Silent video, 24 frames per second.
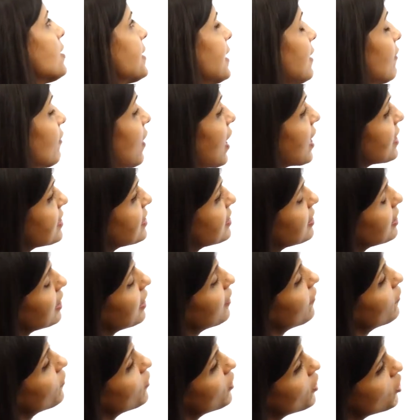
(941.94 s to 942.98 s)
they've asked
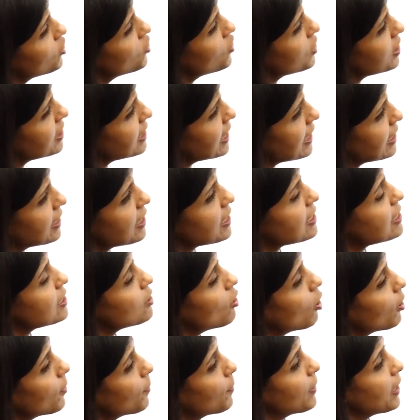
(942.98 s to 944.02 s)
if tertiary sector is
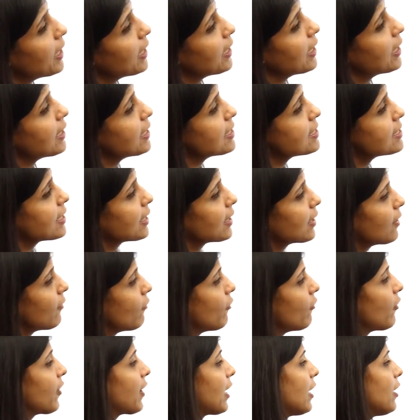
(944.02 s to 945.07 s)
not playing any
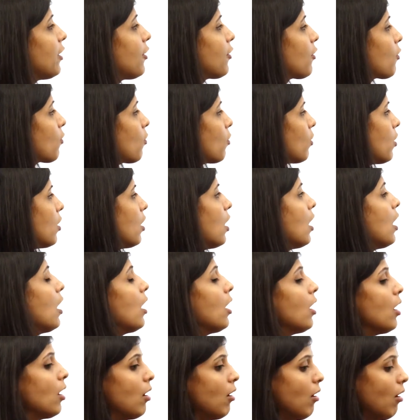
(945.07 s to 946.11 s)
significant role.
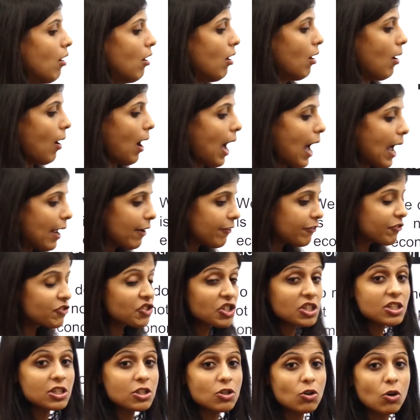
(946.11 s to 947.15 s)
I've
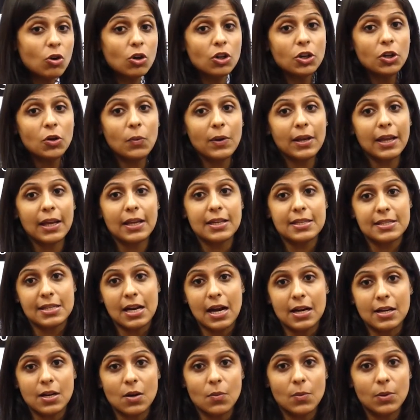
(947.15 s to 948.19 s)
just told you when I
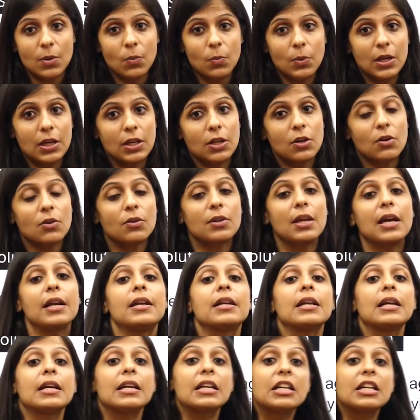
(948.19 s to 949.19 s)
started with the video that